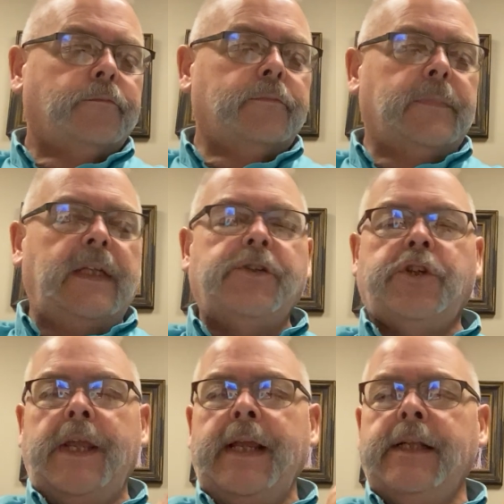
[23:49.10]

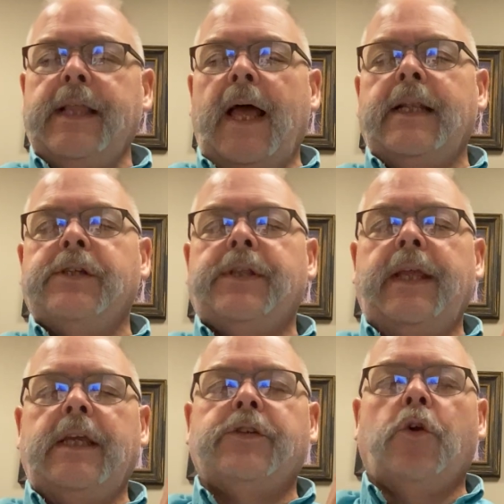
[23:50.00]
Qing
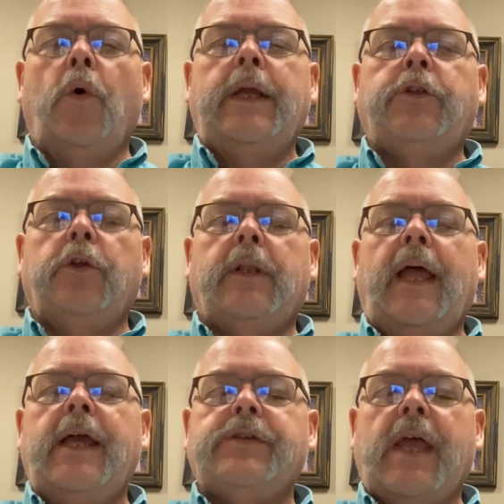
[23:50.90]
Dynasty is going to
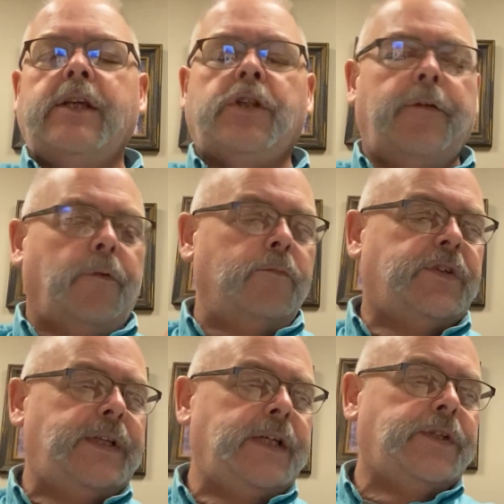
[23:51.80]
last actually from
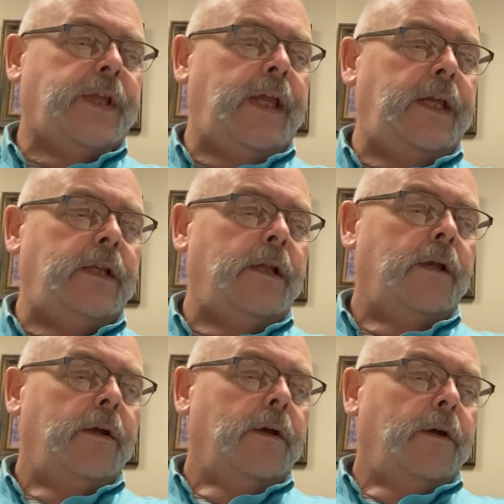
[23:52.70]

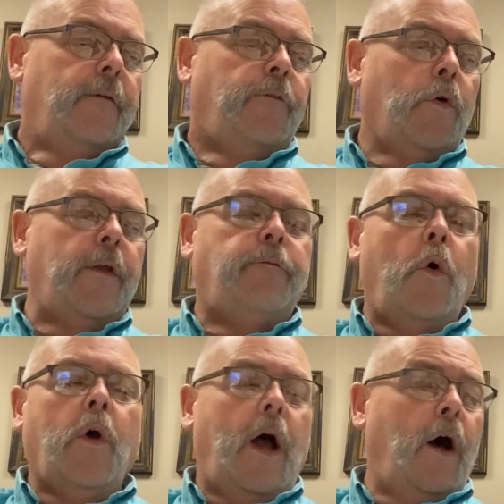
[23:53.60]

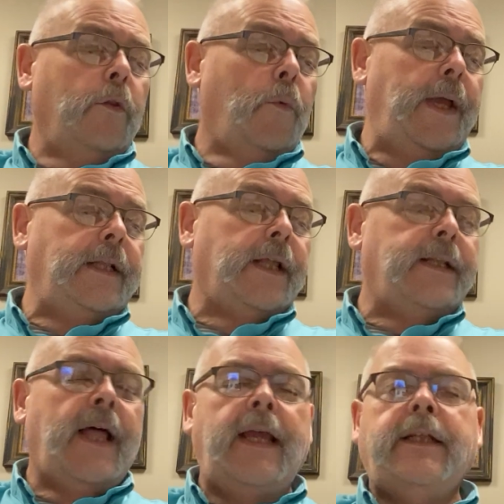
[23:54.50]
1644 all the way to
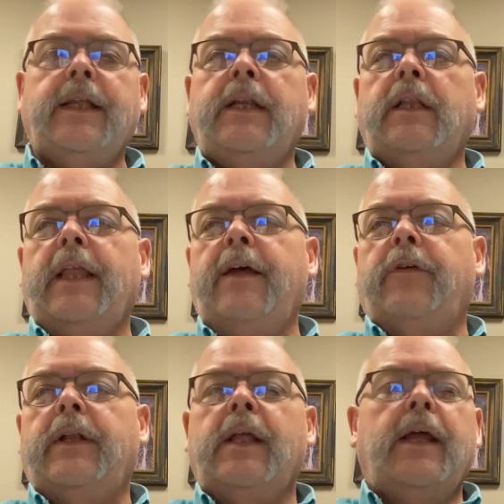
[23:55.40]
1911,